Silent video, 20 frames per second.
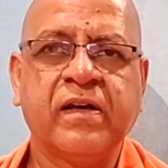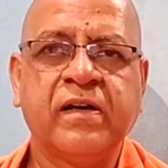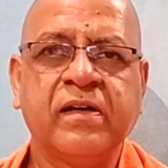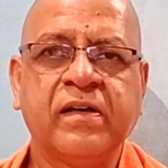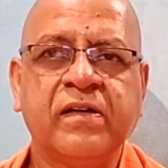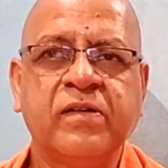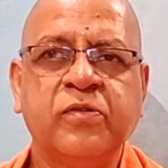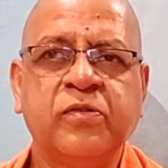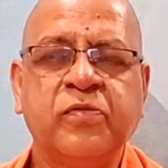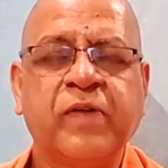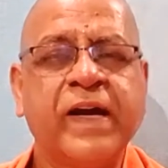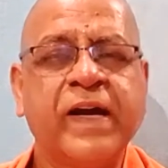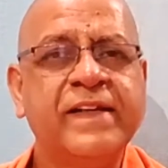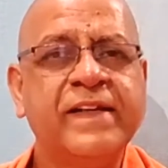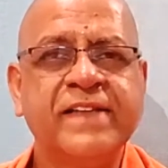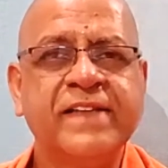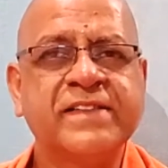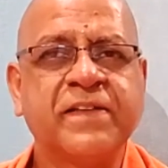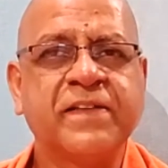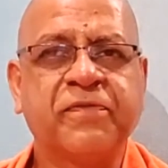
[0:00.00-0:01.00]
You
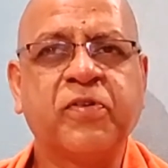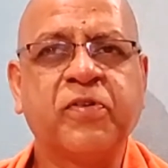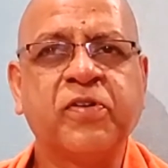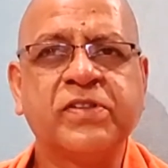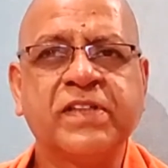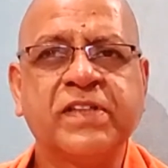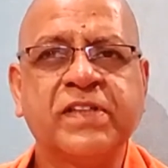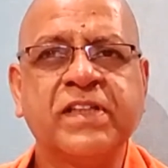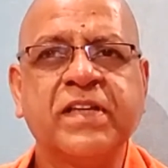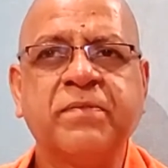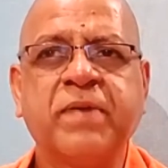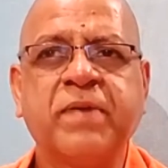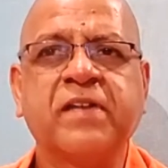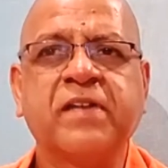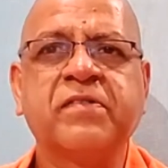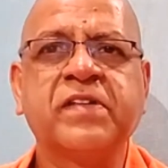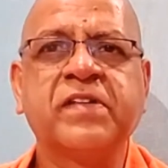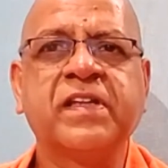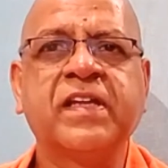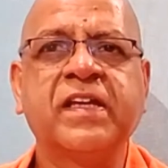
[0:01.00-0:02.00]
find us, of course, in the
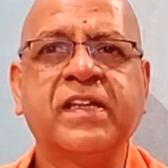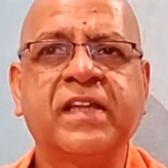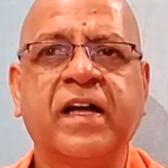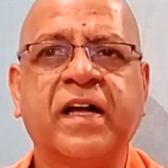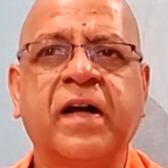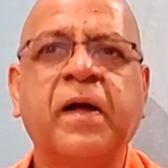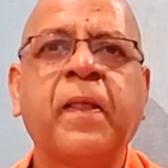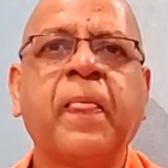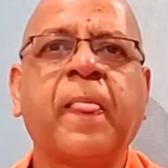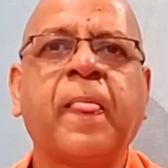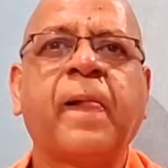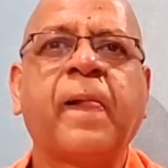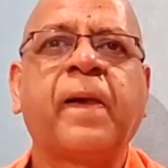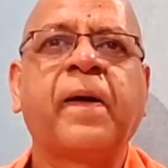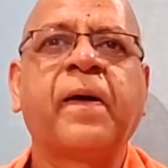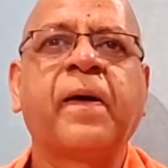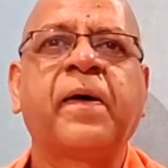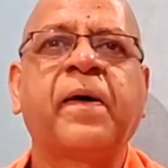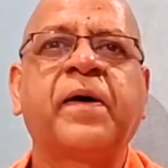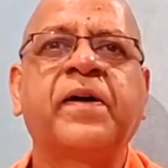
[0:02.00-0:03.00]
Bhagavad Gita.
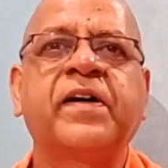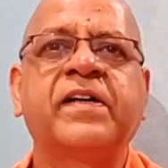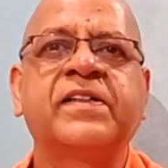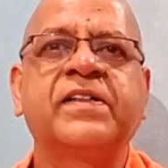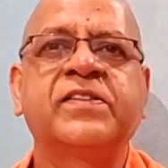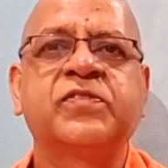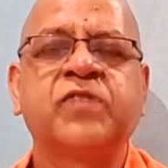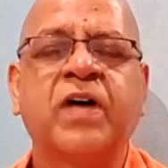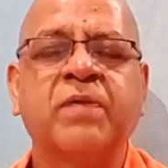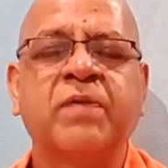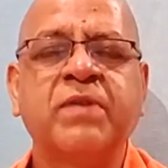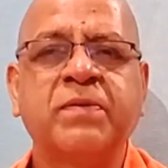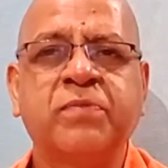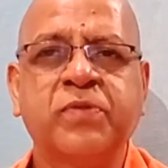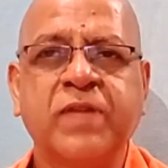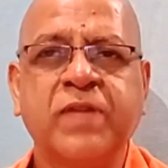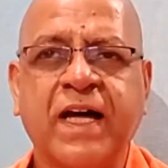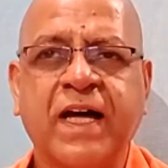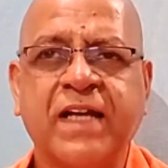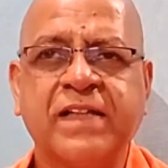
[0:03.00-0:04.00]
Swami
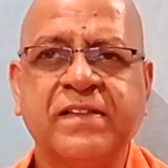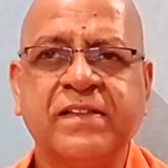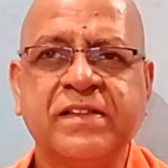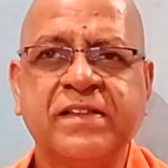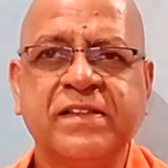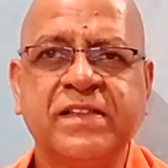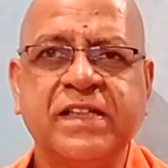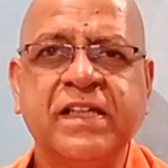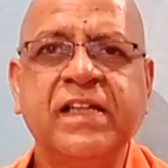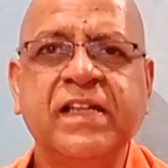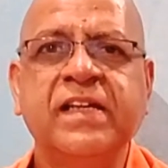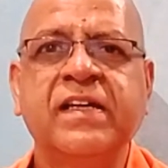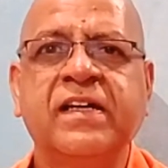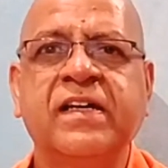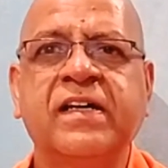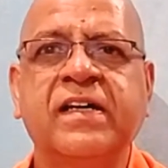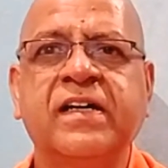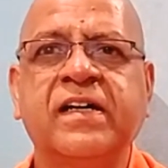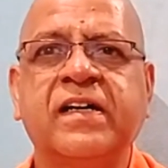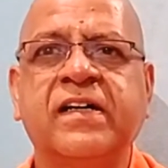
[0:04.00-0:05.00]
Buddhananda ji
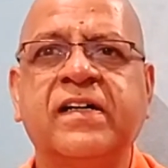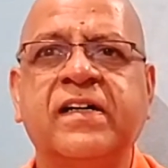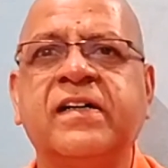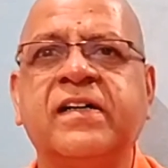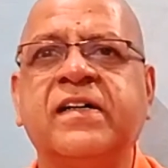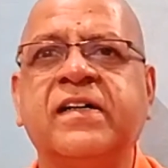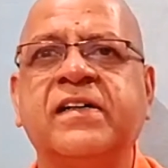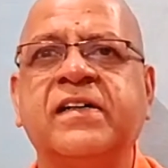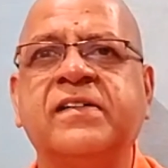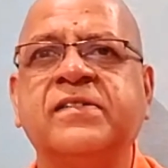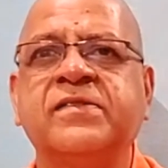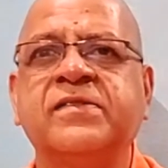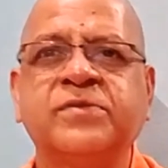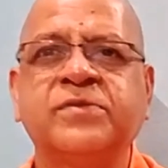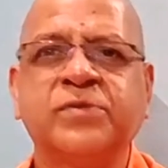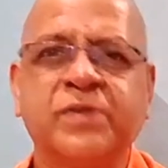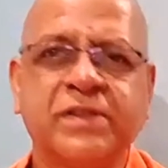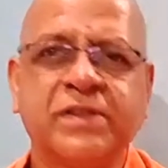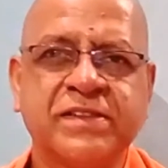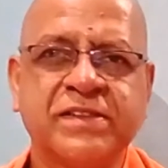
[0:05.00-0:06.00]

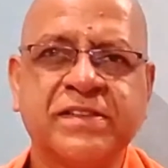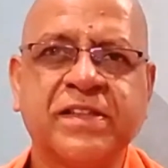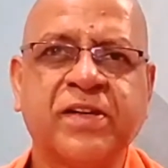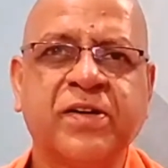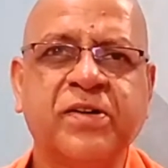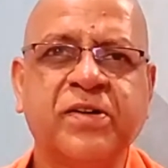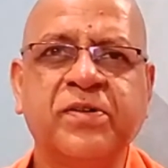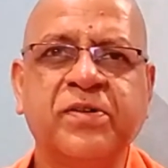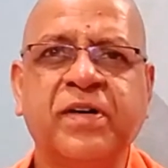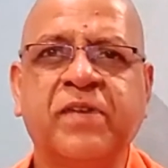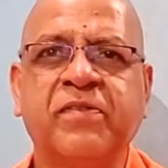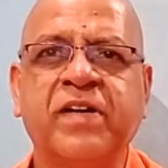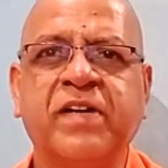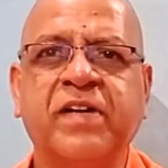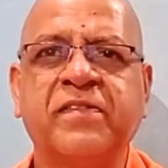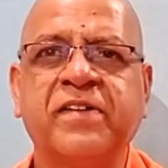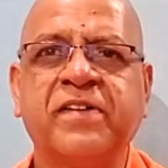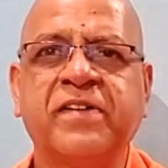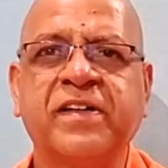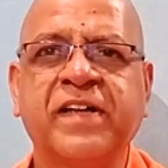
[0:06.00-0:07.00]
was, one
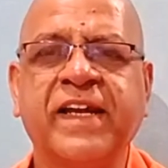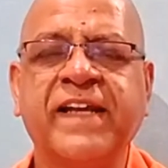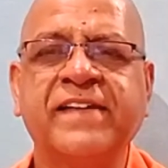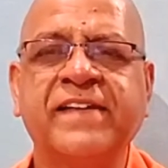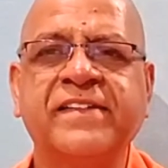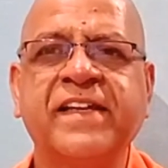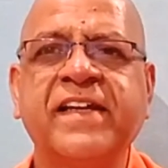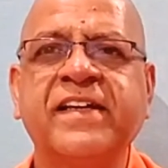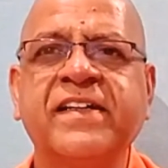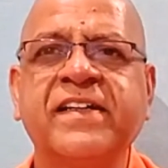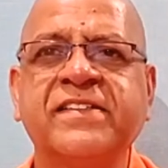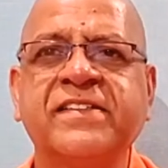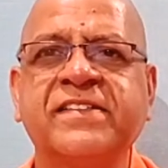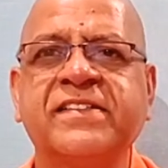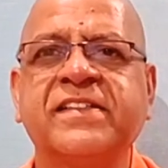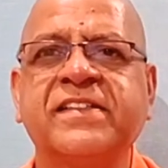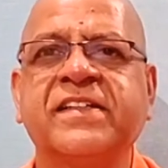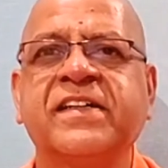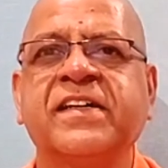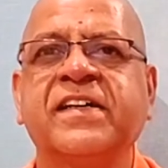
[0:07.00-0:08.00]
of our great
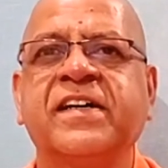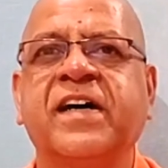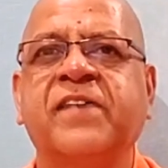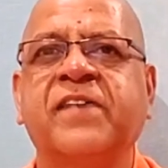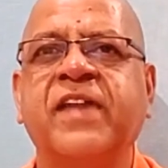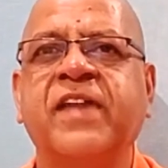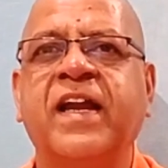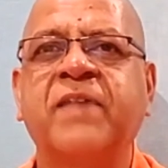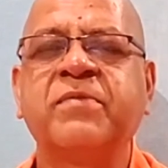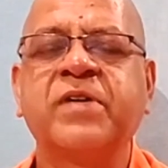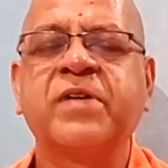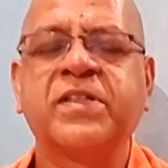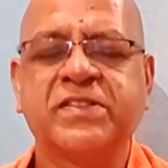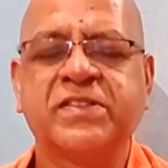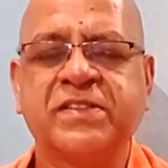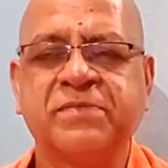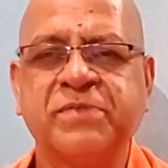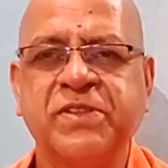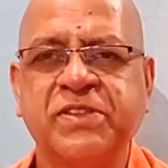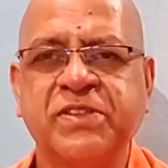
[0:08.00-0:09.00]
thinkers of the
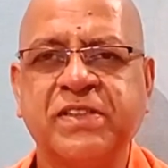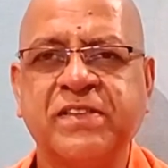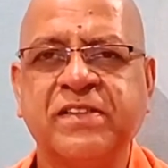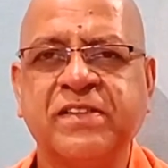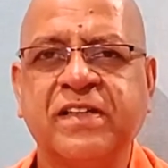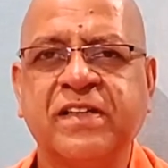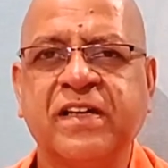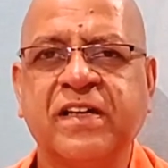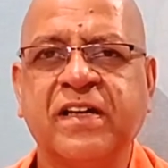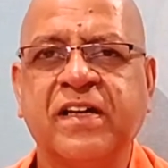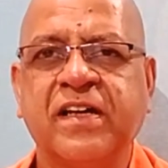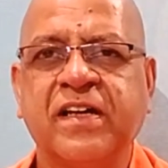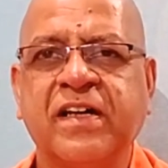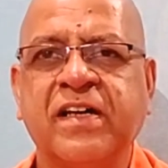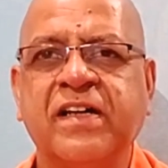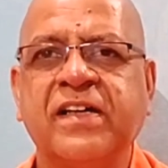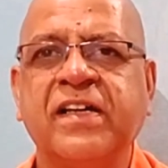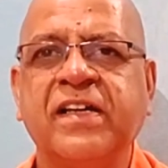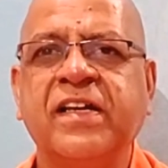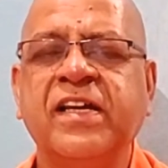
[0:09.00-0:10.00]
Ramakrishna mission.
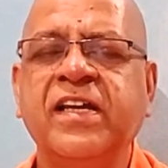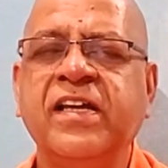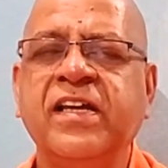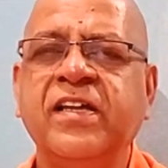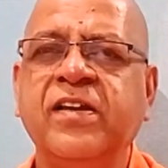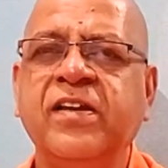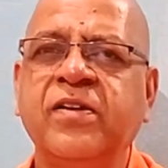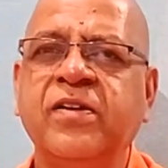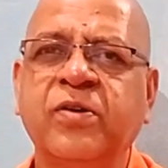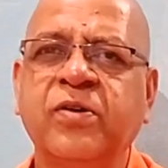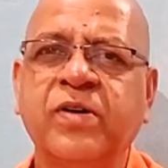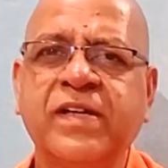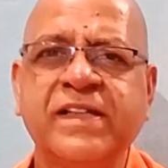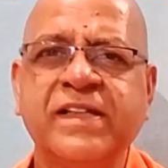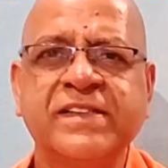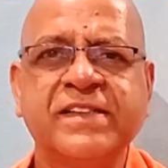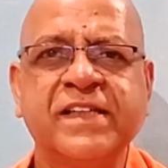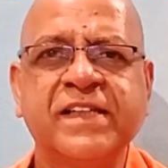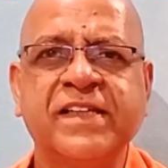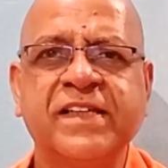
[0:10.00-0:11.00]
He wrote a
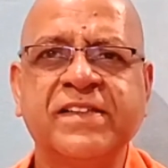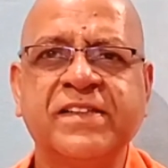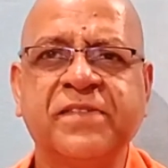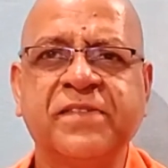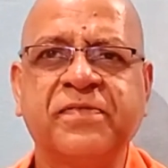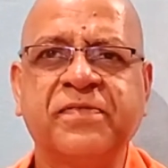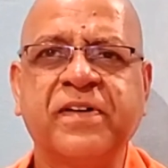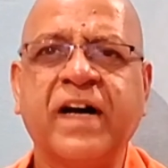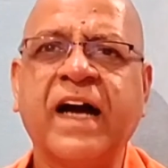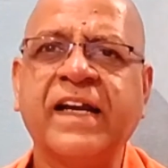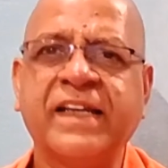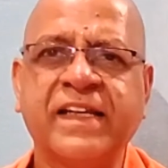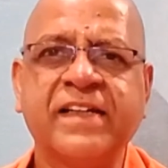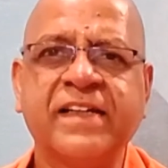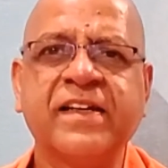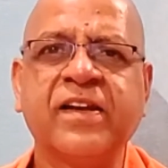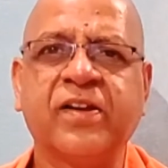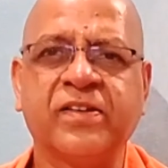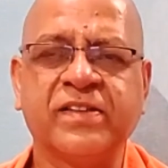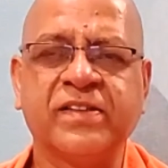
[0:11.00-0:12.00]
series of
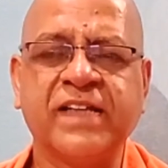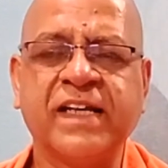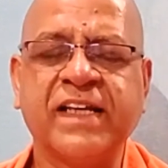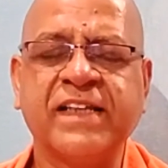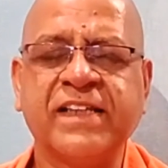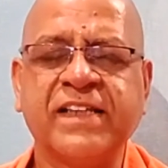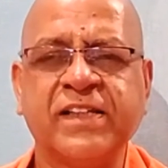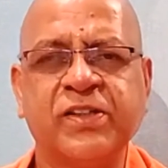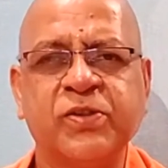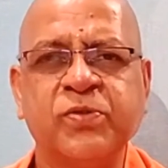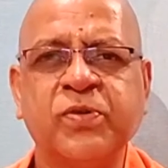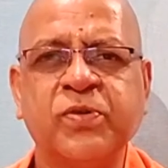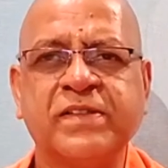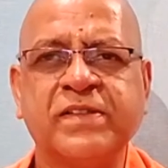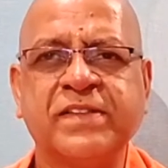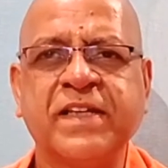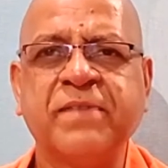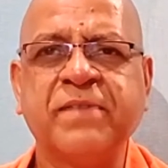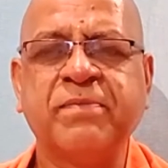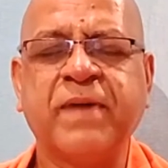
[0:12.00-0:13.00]
article on that. I think 2 or
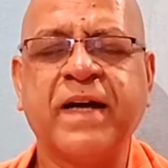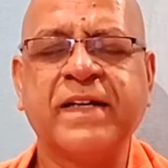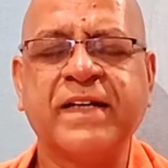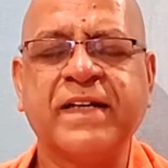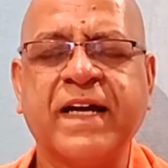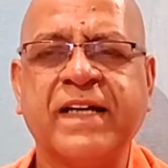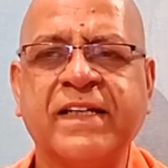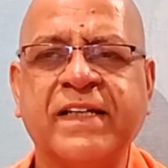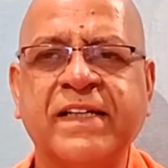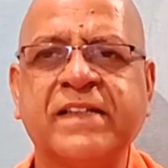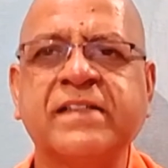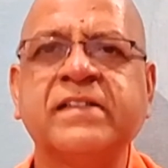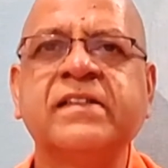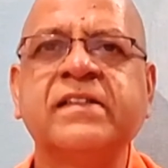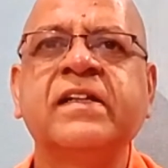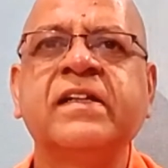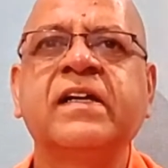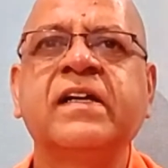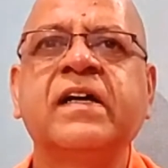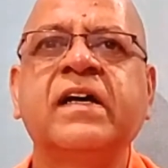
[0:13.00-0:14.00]
3 part article
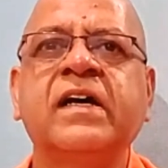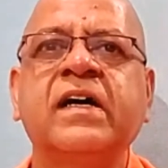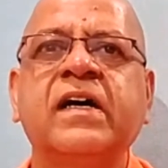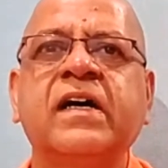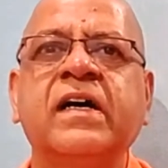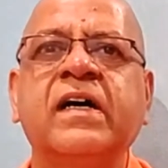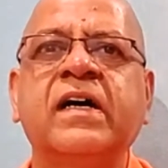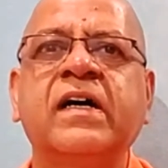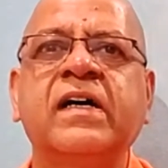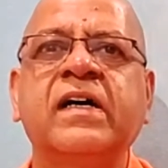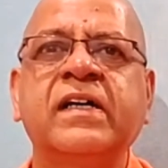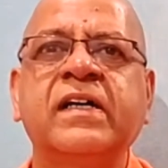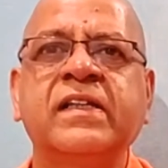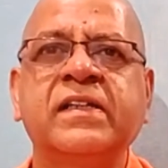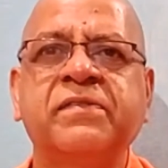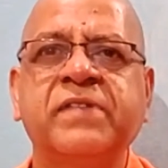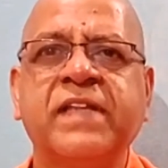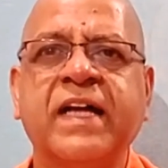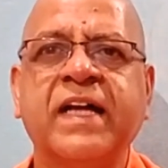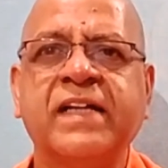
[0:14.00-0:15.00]
in
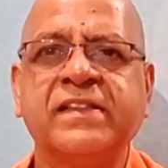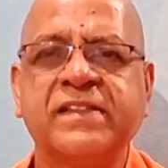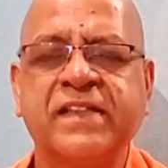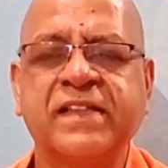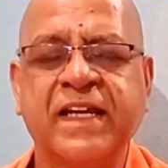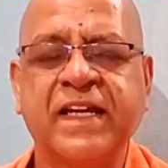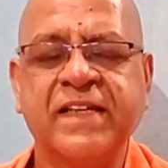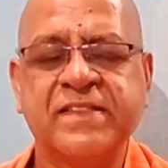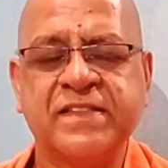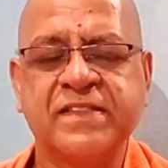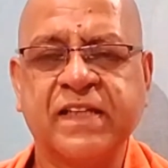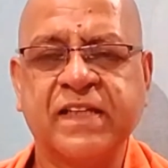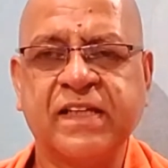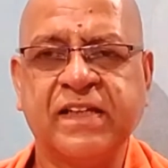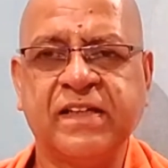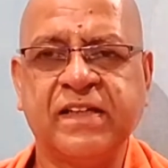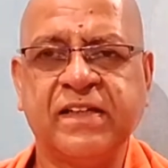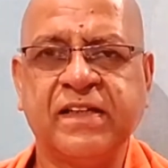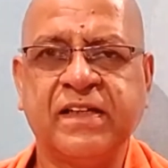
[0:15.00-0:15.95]
the Vedanta Kesari,